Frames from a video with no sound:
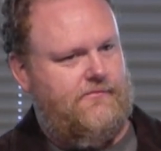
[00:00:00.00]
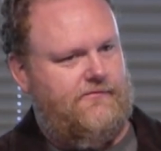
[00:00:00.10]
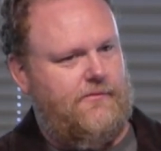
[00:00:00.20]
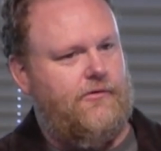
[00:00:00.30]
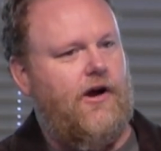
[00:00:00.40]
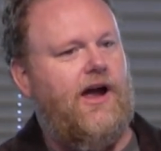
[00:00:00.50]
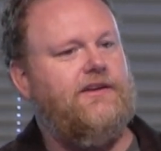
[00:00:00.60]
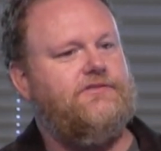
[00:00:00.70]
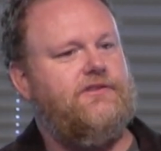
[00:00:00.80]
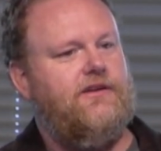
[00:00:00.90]
from
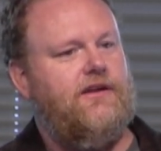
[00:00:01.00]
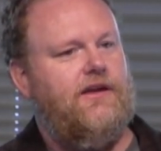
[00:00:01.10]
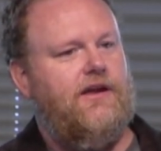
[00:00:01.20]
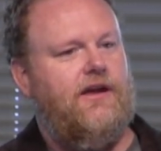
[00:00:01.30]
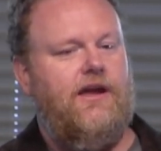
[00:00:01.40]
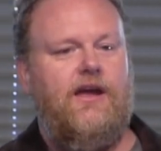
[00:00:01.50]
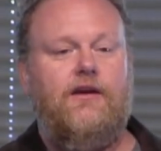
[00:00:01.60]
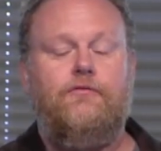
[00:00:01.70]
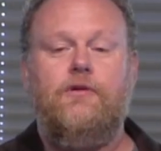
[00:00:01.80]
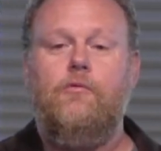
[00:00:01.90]
Christ
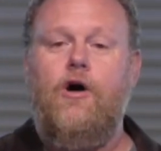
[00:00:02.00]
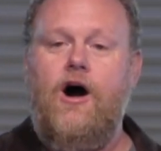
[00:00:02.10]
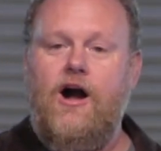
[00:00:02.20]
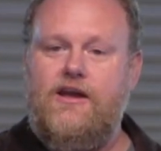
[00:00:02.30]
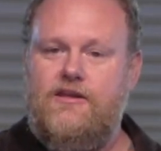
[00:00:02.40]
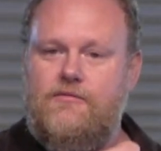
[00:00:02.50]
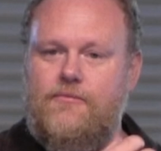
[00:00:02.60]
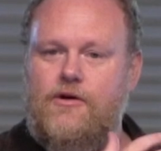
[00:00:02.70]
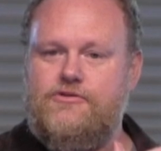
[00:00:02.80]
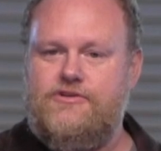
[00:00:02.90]
if we walk in the
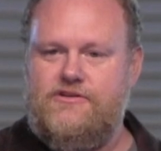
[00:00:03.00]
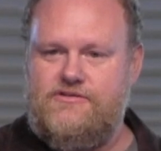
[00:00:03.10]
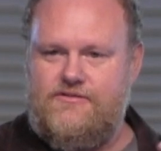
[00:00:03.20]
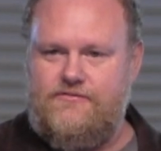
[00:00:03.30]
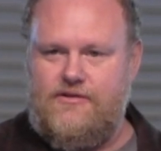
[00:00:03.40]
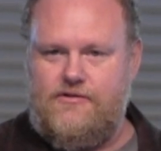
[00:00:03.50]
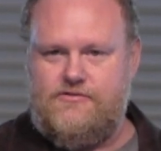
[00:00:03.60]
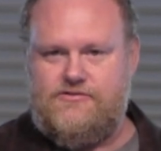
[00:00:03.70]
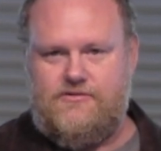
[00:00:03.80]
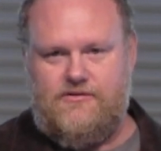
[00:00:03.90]
motions of
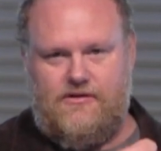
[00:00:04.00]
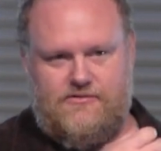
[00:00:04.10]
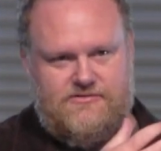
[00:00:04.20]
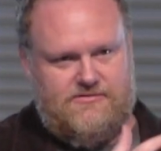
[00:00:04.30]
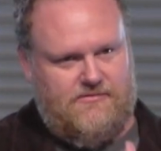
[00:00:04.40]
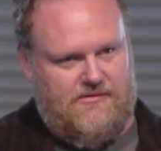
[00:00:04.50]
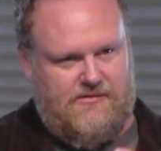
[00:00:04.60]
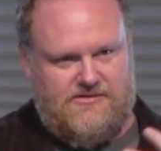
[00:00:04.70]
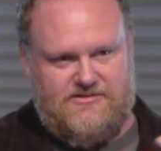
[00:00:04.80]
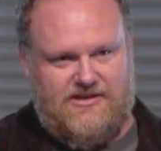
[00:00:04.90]
those, those
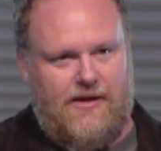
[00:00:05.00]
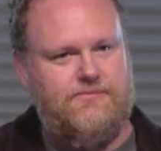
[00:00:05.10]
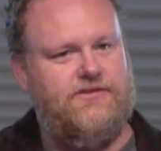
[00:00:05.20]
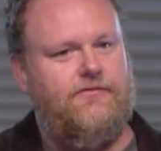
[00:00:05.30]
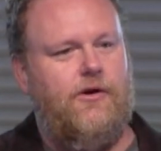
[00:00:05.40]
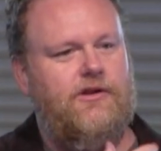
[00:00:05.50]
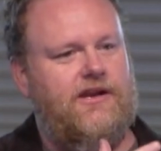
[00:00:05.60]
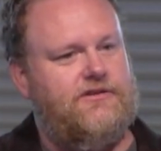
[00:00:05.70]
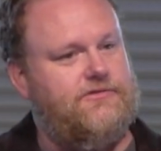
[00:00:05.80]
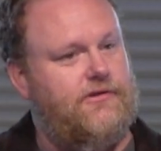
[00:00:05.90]
steps of
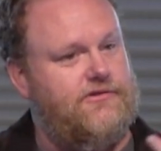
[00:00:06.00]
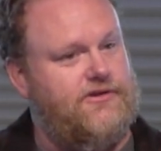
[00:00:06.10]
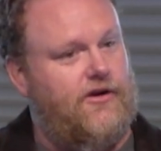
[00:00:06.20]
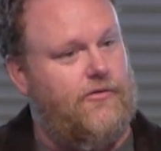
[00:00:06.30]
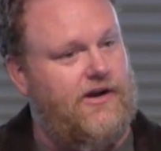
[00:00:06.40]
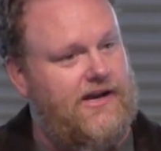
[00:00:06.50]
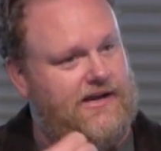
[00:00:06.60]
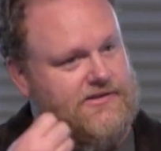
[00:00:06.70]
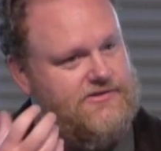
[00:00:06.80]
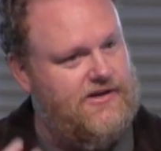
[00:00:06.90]
holiness or those
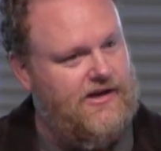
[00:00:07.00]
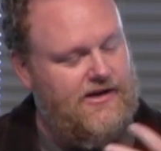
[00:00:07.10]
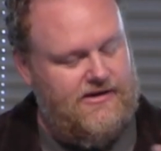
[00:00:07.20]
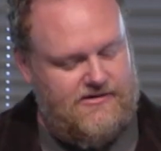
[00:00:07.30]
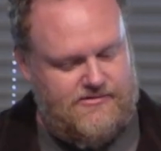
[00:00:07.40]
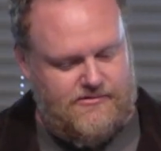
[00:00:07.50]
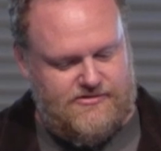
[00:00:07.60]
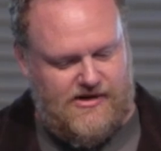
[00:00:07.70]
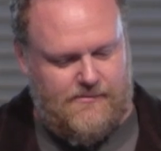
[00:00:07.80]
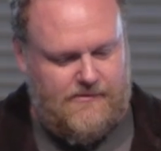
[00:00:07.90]
ingredients to
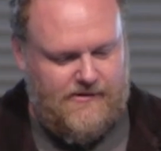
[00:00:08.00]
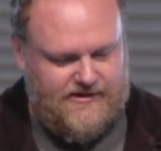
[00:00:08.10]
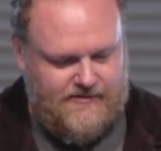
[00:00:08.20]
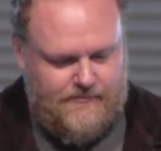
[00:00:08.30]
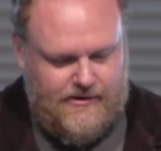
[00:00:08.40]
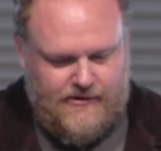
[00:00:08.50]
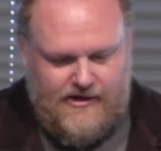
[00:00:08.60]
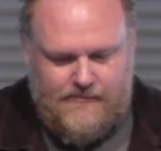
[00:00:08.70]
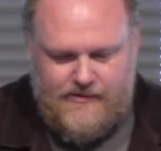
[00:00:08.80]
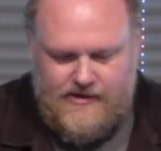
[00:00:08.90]
supplement and build
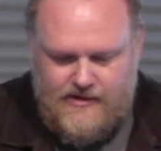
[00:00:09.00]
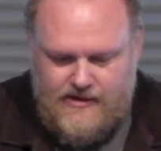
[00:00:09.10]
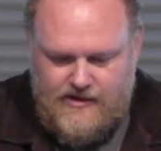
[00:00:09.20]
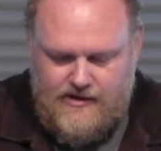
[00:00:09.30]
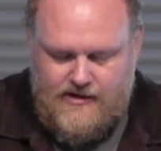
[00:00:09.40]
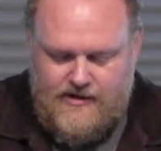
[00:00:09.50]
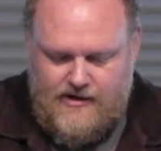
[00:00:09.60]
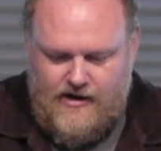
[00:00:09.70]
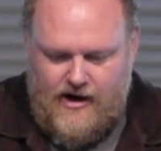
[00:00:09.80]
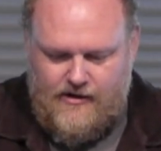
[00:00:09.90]
up
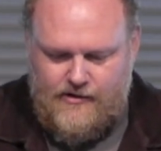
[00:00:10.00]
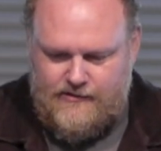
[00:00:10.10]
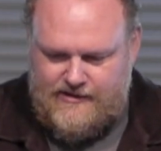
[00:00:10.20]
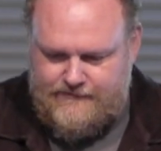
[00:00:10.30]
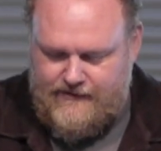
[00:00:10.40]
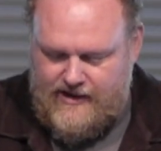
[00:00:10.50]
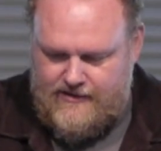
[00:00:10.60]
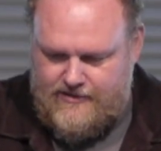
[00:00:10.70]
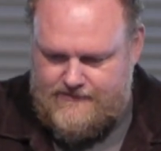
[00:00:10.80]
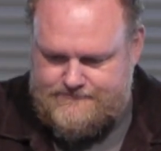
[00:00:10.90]
our holy
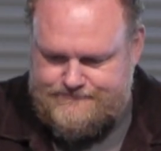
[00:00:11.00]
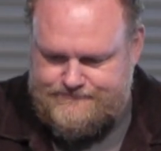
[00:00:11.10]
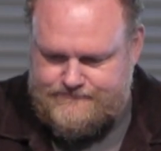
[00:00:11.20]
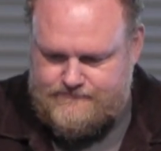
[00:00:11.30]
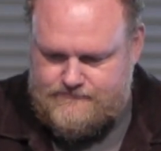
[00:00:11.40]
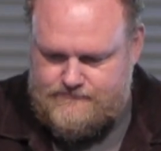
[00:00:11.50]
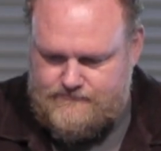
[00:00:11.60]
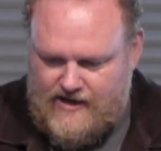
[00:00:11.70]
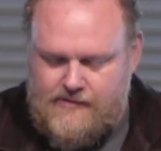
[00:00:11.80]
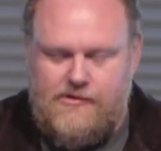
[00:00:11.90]
faith.
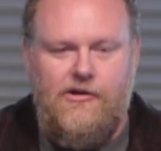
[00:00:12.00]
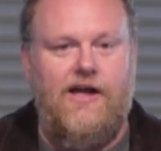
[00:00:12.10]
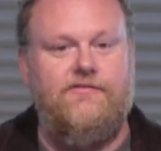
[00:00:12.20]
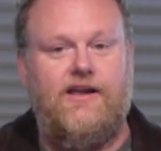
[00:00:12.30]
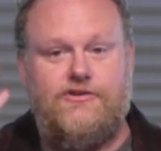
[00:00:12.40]
And we will have that